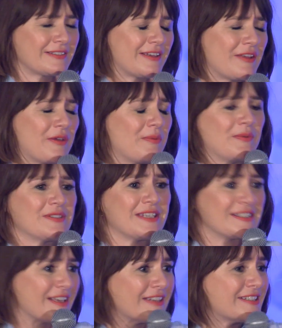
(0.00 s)
it was
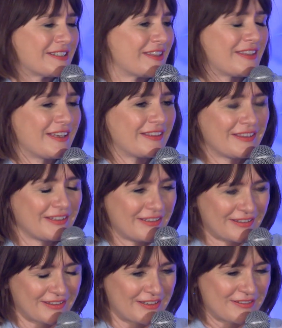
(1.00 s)
exciting to think that
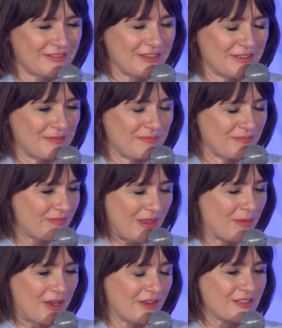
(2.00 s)
they
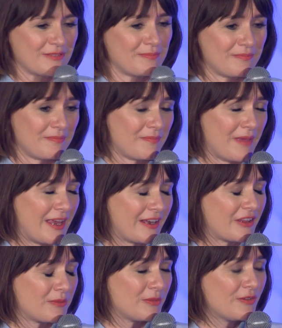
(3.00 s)
were going to make
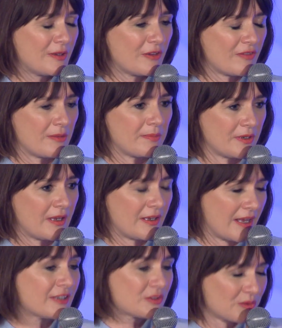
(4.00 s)
another movie of it, but
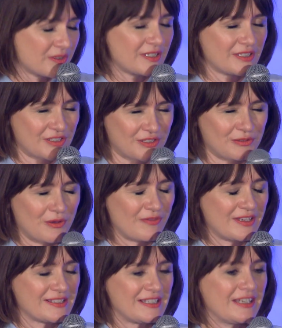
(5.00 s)
daunting too,
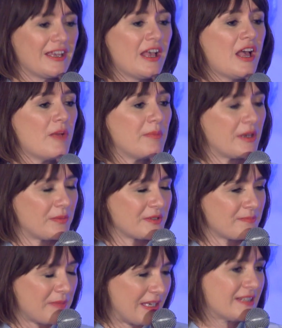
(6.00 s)
obviously. But it
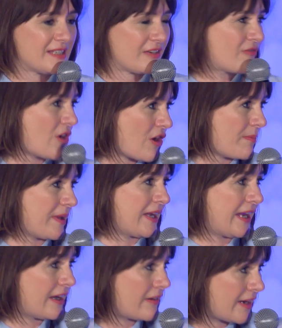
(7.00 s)
was meeting Rob and
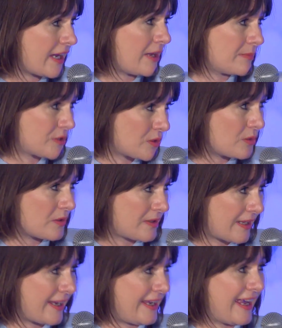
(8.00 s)
hearing him talk
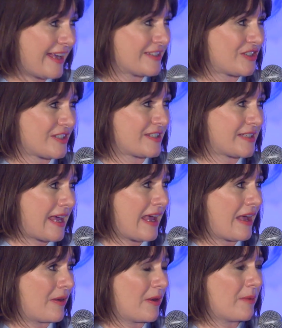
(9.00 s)
like he has just
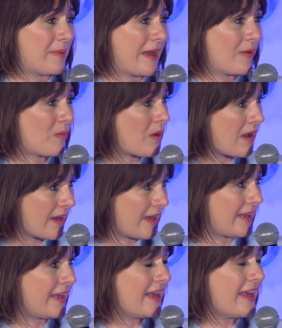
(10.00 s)
now about
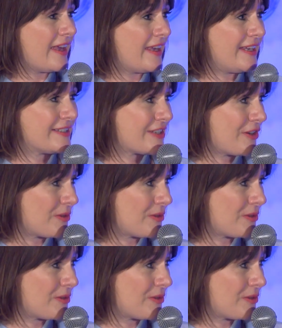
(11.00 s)
why he